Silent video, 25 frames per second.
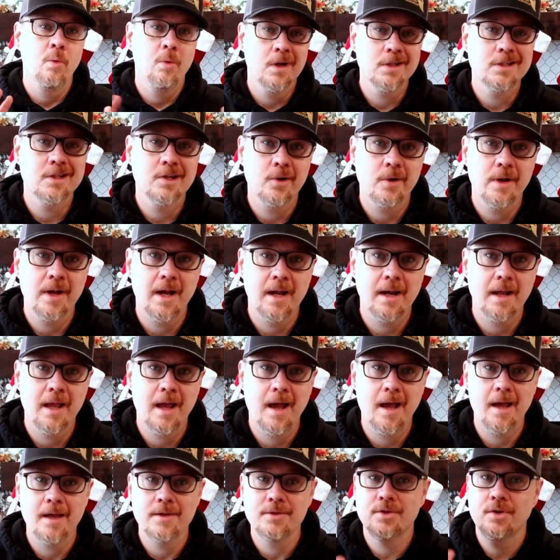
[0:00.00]
What's going on,
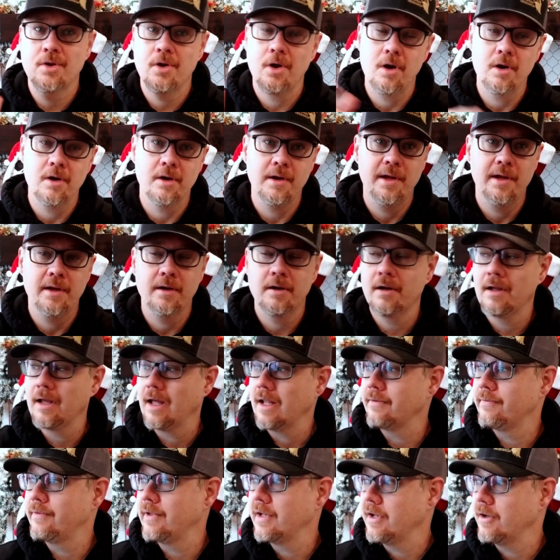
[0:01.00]
guys? Carter here.
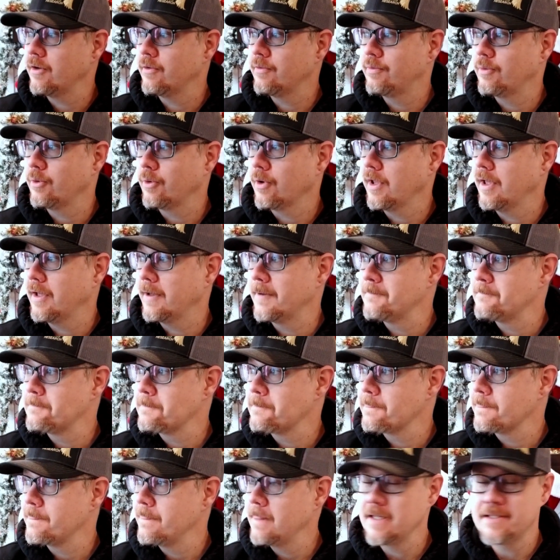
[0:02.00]
Got a video for you.
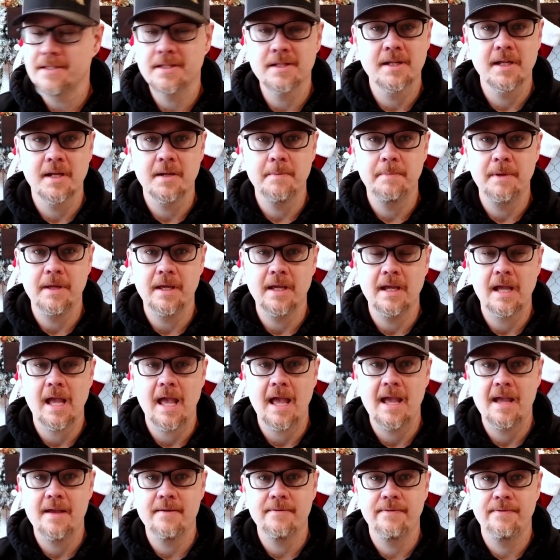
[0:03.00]
This is going to be
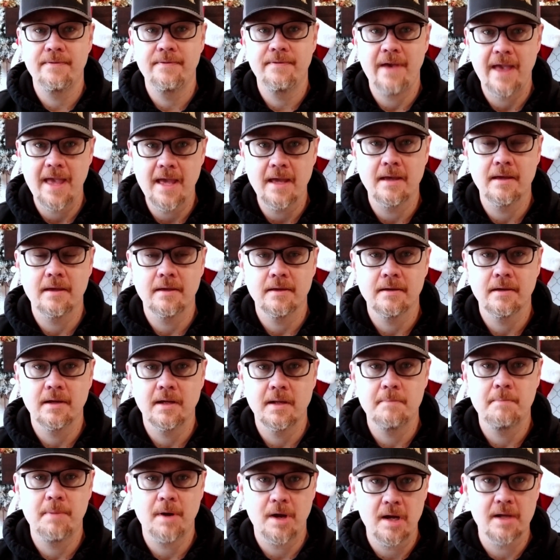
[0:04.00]
a fake
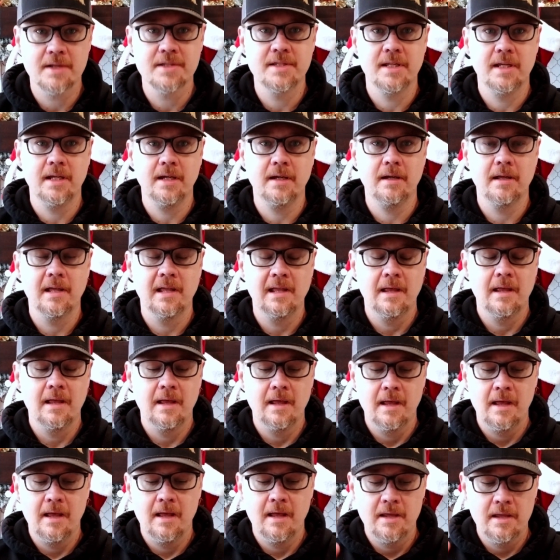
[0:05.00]
unboxing.
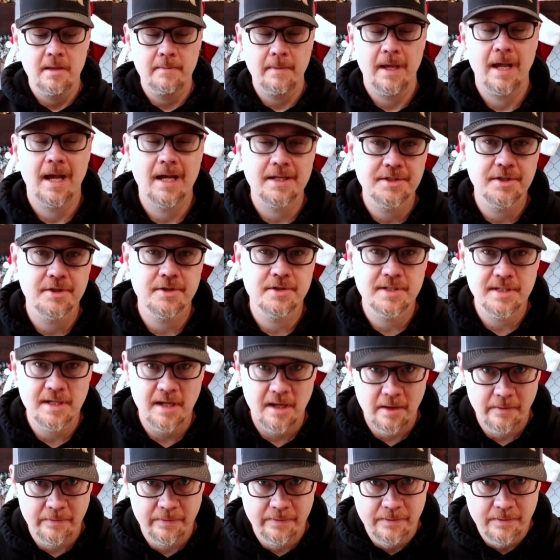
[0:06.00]
You may ask
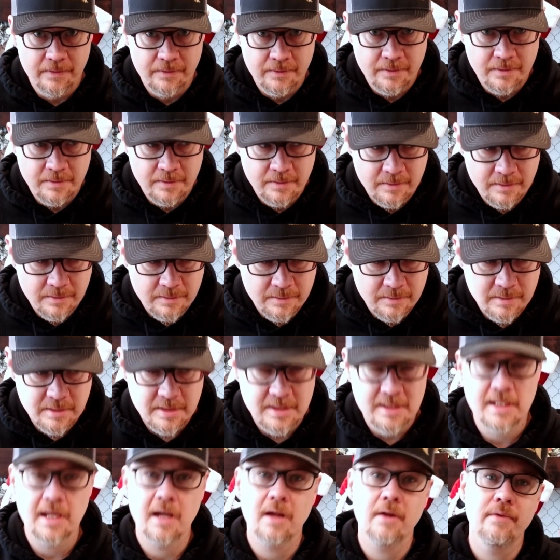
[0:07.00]
yourself,
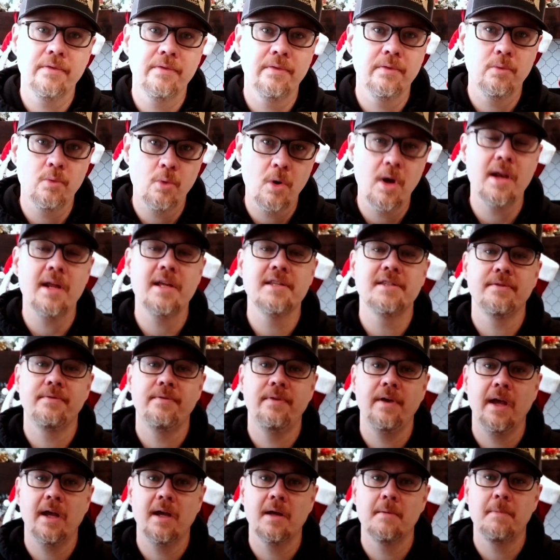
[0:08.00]
what is a
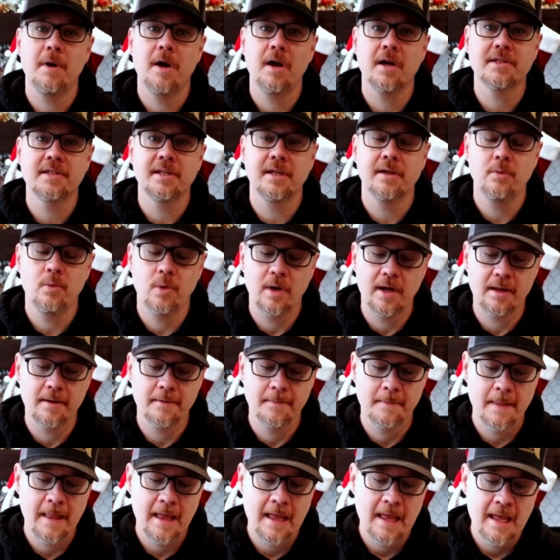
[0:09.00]
fake unboxing?
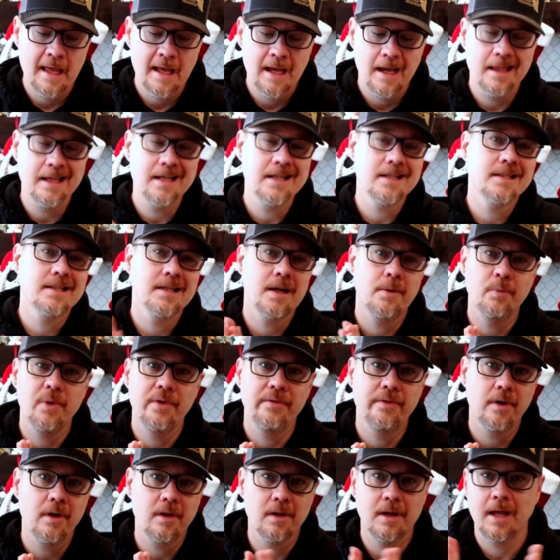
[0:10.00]
Well, I think it's something
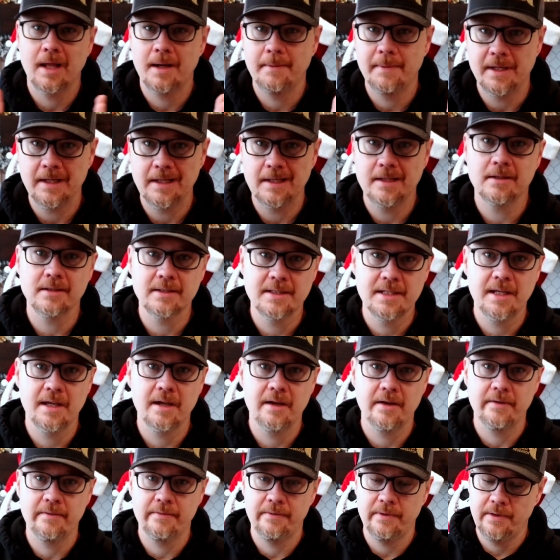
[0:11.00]
we've all kind of been guilty
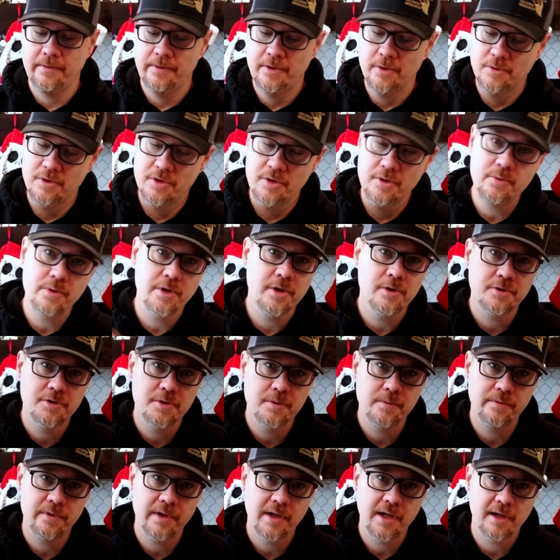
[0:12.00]
of if you do
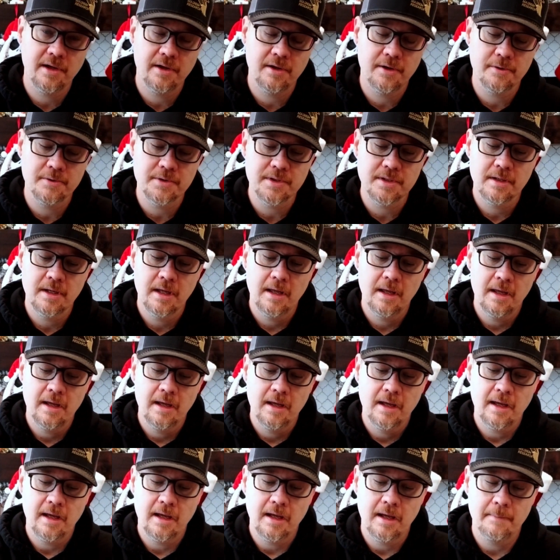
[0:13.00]
YouTube videos
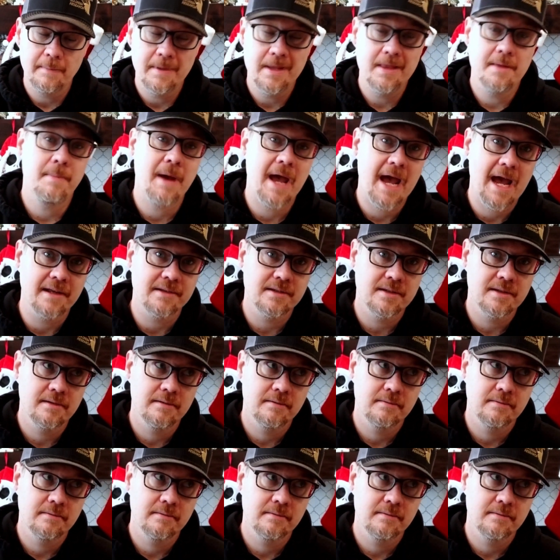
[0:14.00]
in the past.